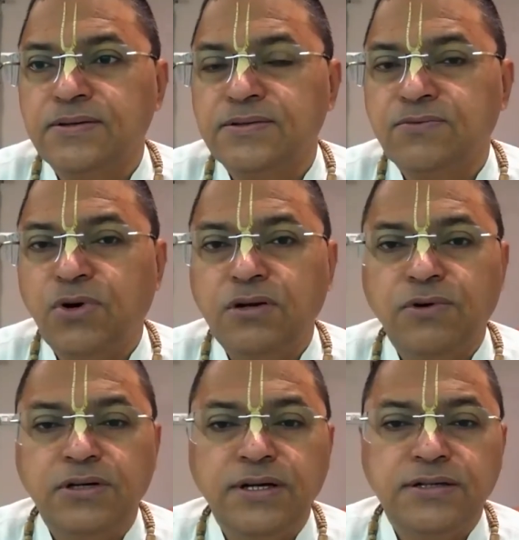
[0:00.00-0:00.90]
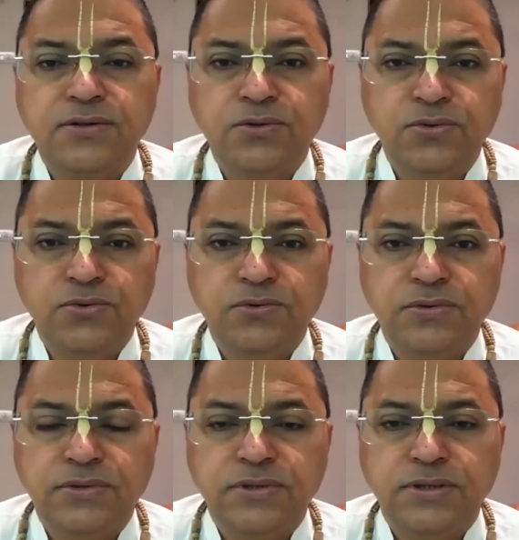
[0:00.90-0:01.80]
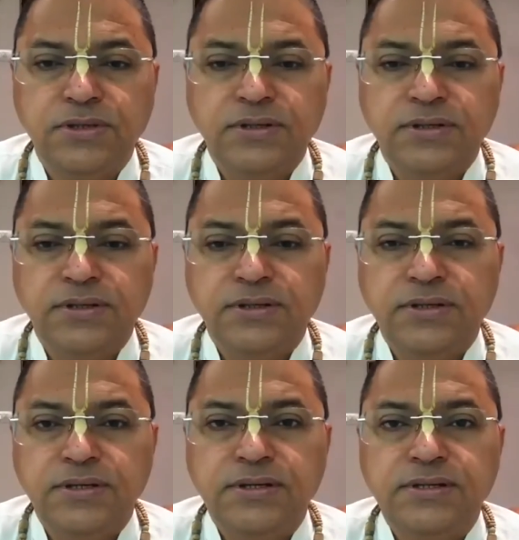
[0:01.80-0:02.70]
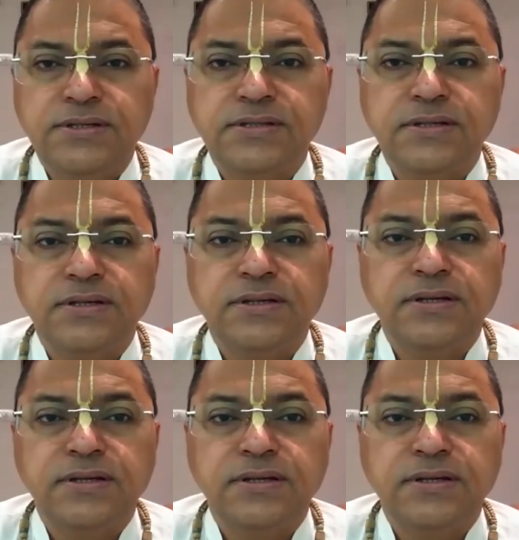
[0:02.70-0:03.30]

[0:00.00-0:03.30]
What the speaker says: So what one needs to do is,